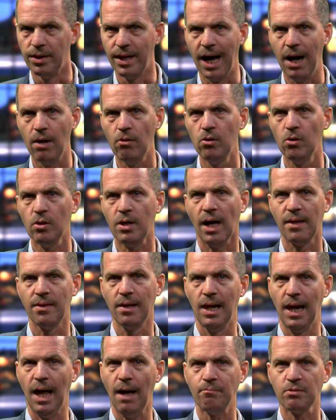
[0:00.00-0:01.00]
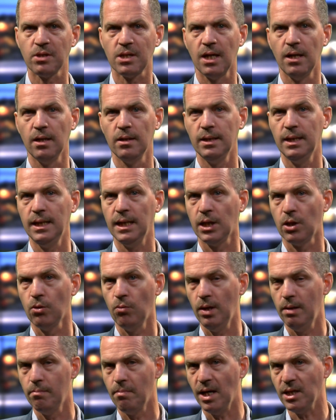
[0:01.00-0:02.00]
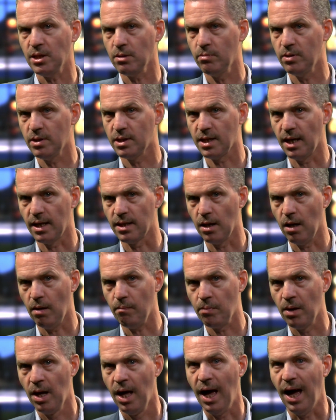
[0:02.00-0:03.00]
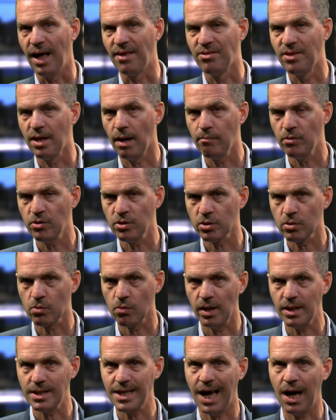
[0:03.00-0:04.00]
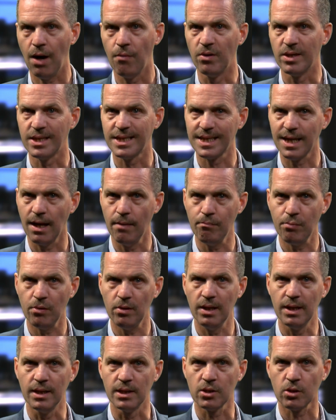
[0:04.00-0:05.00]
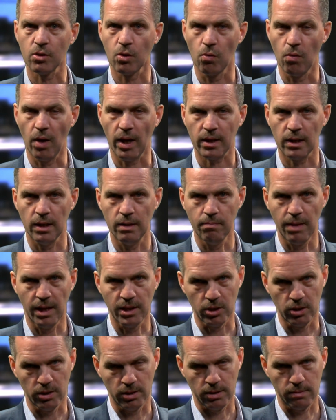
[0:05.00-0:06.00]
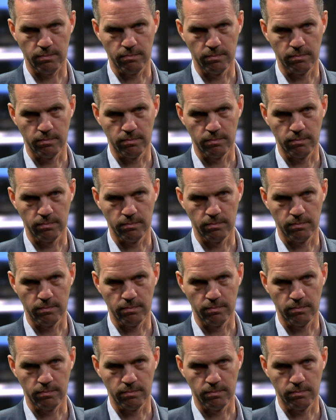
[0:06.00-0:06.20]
now look at a lab-scale EQE measurement setup and demonstrate how a sample is correctly measured.